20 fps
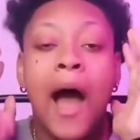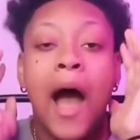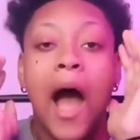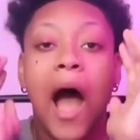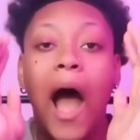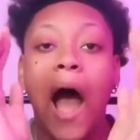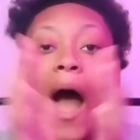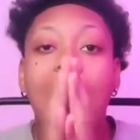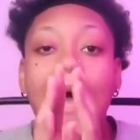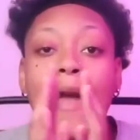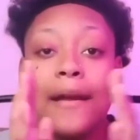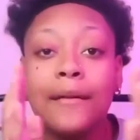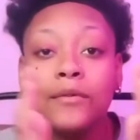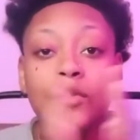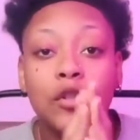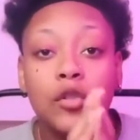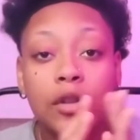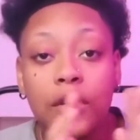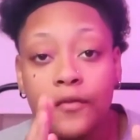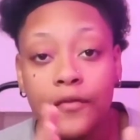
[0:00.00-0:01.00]
I am
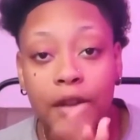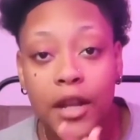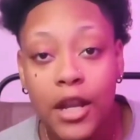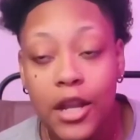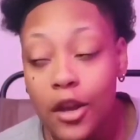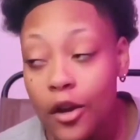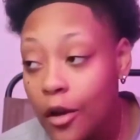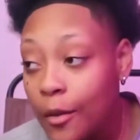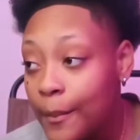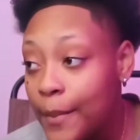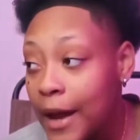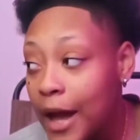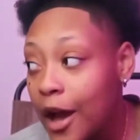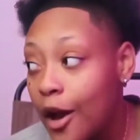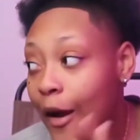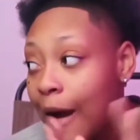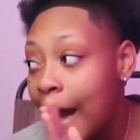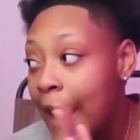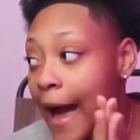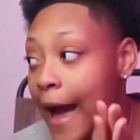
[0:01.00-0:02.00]
doing a video
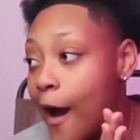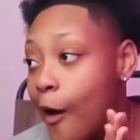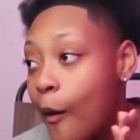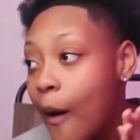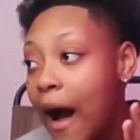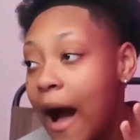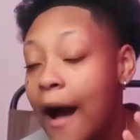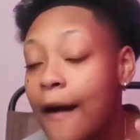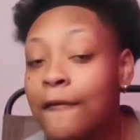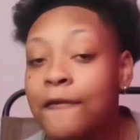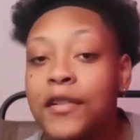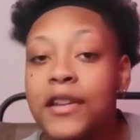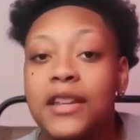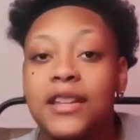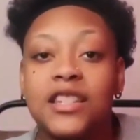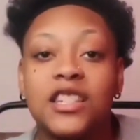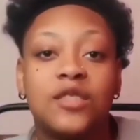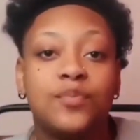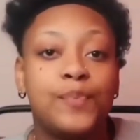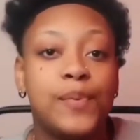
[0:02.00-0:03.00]
about how I'm gonna
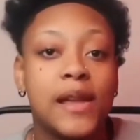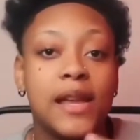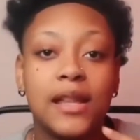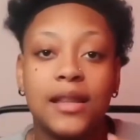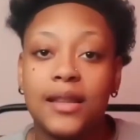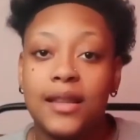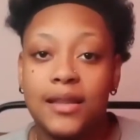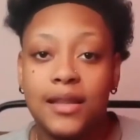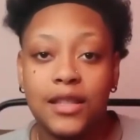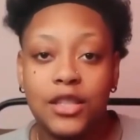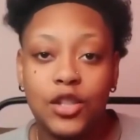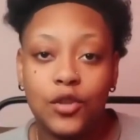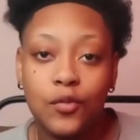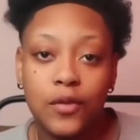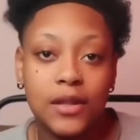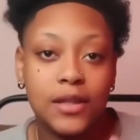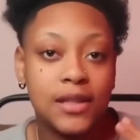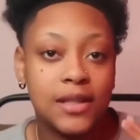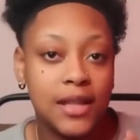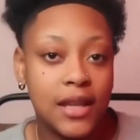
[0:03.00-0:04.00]
speak this into
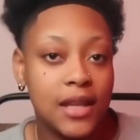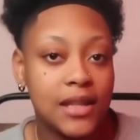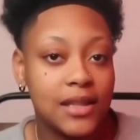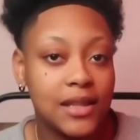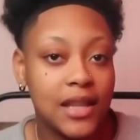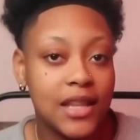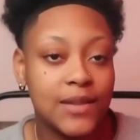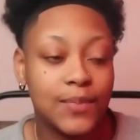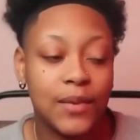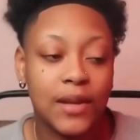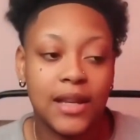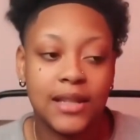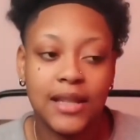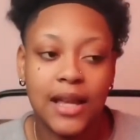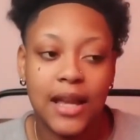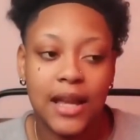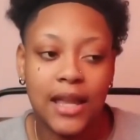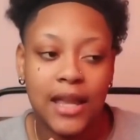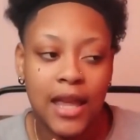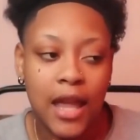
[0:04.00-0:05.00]
existence because
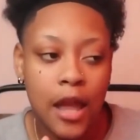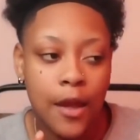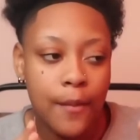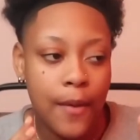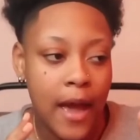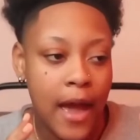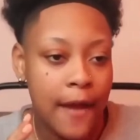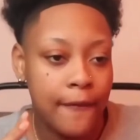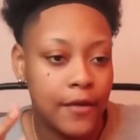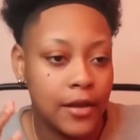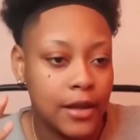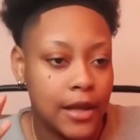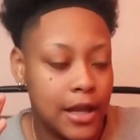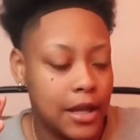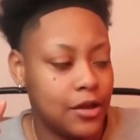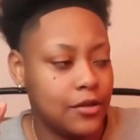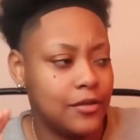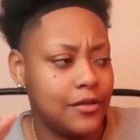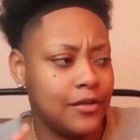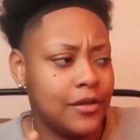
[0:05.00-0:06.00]
I keep having like
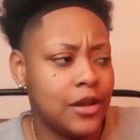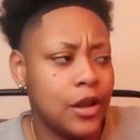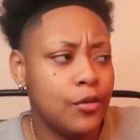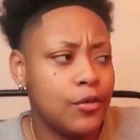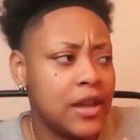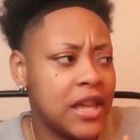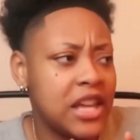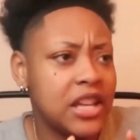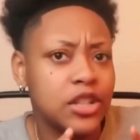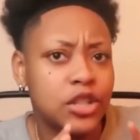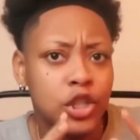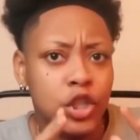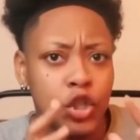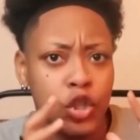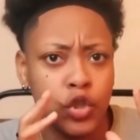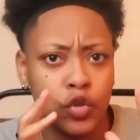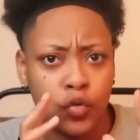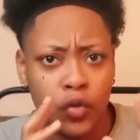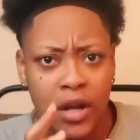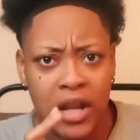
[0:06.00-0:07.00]
low-key
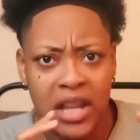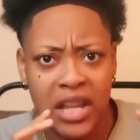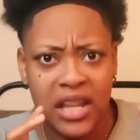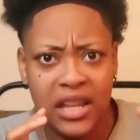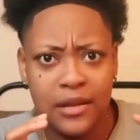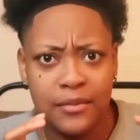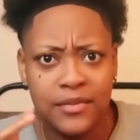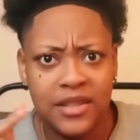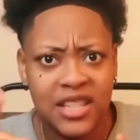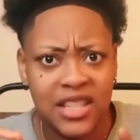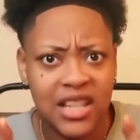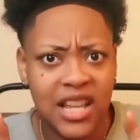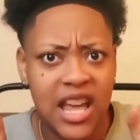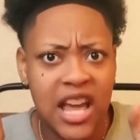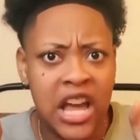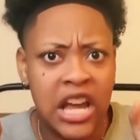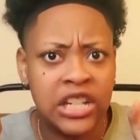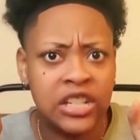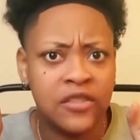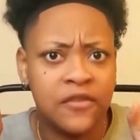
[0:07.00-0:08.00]
dreams
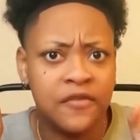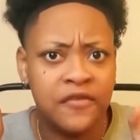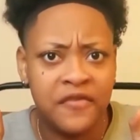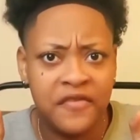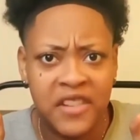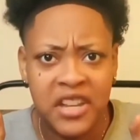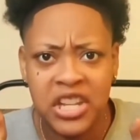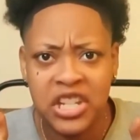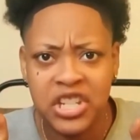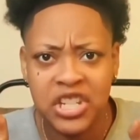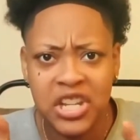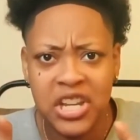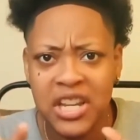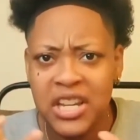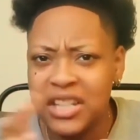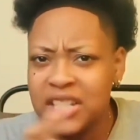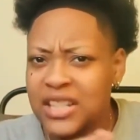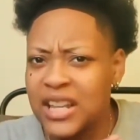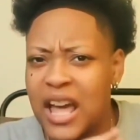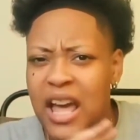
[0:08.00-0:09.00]
/
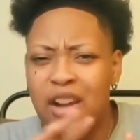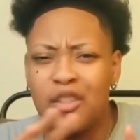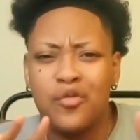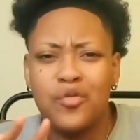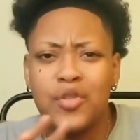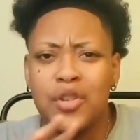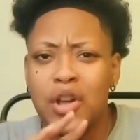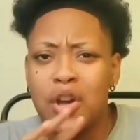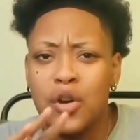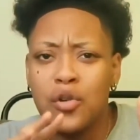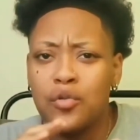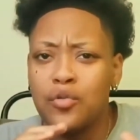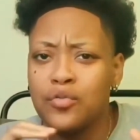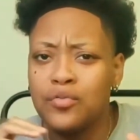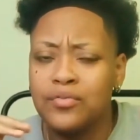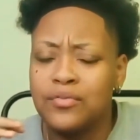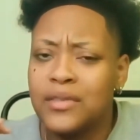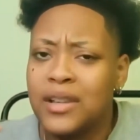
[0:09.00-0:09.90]
visions. I don't know.